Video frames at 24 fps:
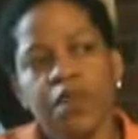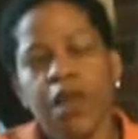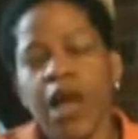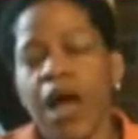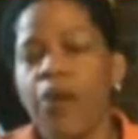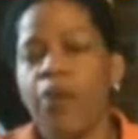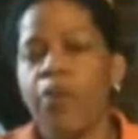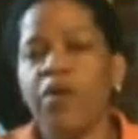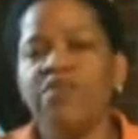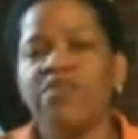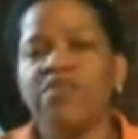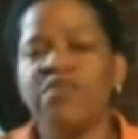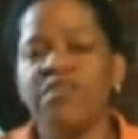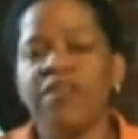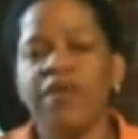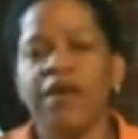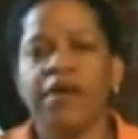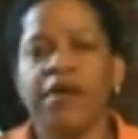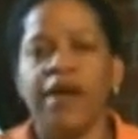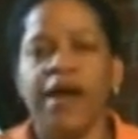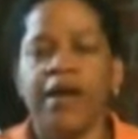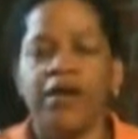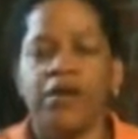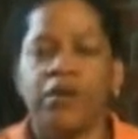I wasn't
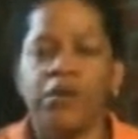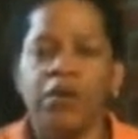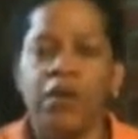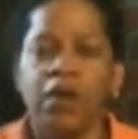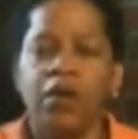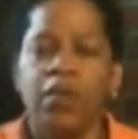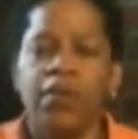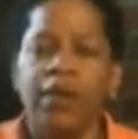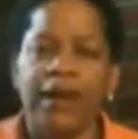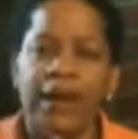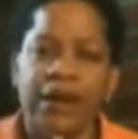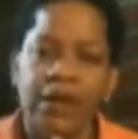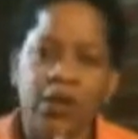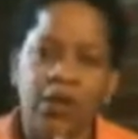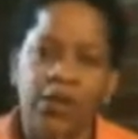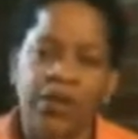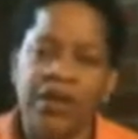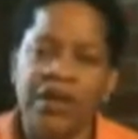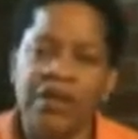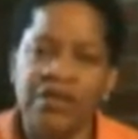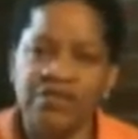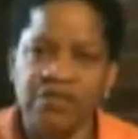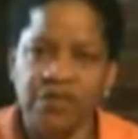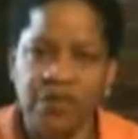there, I don't know, but I know
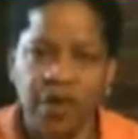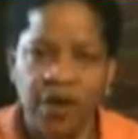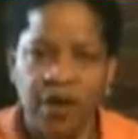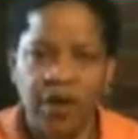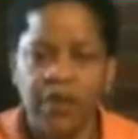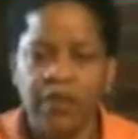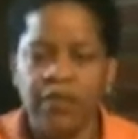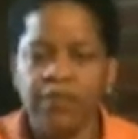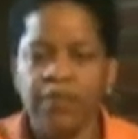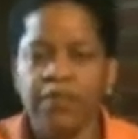what I saw.